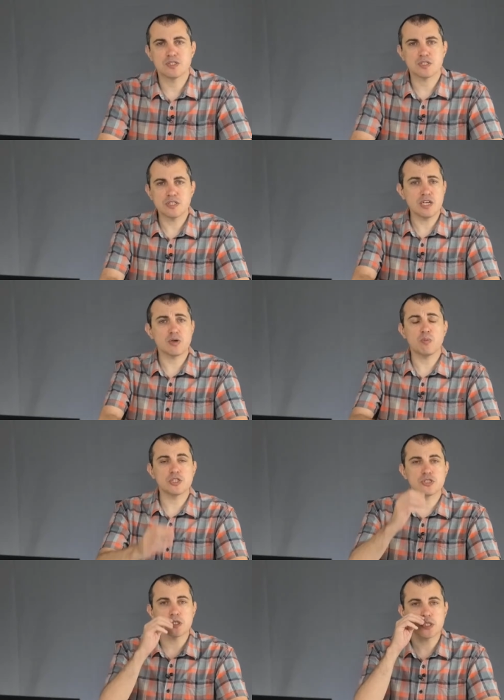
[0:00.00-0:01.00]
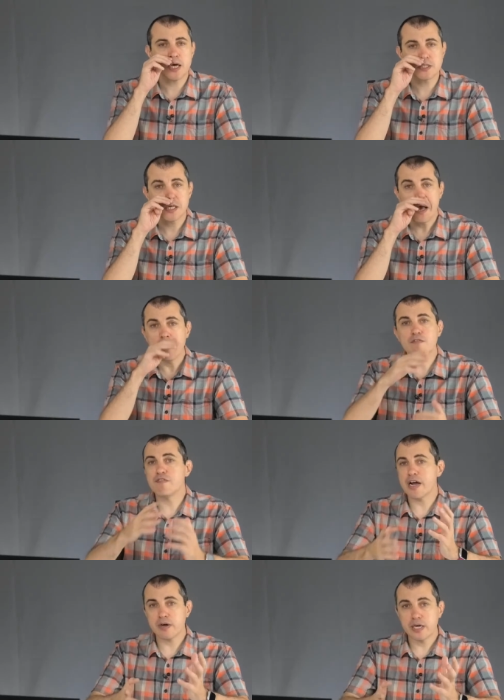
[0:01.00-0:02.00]
etc., which discuss
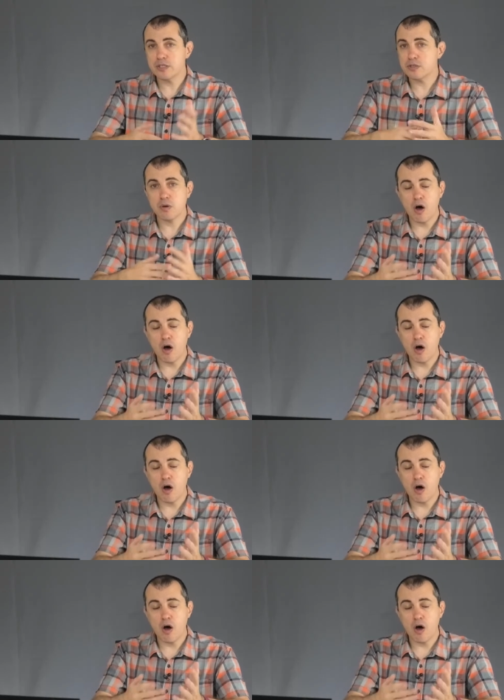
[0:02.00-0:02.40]
various,